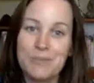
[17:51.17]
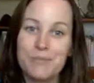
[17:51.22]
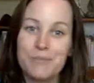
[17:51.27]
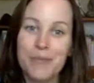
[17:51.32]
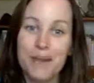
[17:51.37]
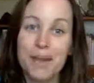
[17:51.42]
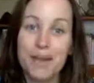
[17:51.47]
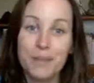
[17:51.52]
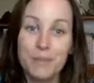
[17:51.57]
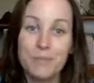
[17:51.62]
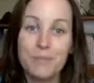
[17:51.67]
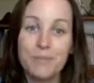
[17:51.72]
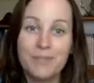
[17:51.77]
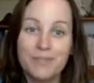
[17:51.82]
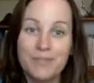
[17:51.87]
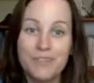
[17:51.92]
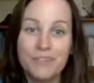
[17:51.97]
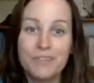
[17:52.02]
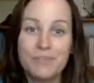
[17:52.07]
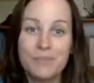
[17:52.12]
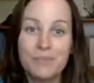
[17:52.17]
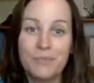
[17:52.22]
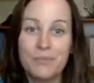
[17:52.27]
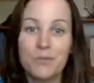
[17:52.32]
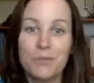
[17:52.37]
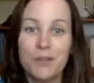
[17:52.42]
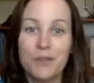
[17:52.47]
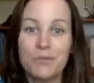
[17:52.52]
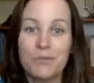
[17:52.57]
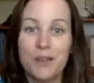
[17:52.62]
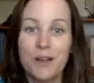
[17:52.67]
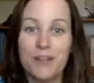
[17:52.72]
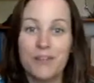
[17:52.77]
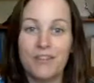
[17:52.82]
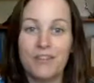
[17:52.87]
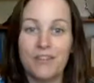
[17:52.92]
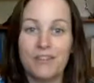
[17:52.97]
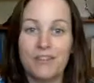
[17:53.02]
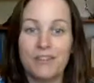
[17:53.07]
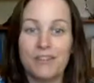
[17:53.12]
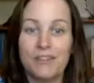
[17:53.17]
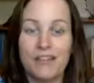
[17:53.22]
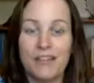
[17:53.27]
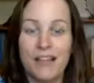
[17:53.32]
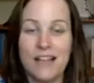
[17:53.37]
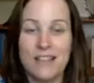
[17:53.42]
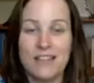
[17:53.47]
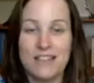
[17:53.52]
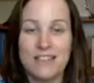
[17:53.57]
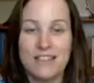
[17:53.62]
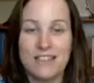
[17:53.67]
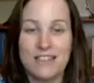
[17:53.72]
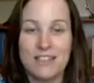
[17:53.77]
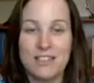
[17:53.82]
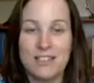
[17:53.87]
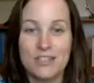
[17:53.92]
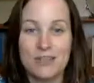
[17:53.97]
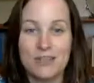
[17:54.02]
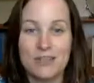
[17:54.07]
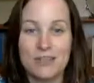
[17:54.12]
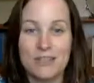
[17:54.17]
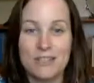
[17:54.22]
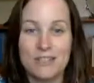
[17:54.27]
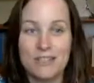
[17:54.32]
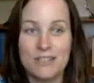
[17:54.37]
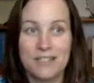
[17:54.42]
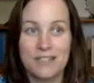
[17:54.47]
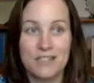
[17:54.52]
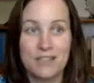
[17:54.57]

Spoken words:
how to build more private yoga classes into your business.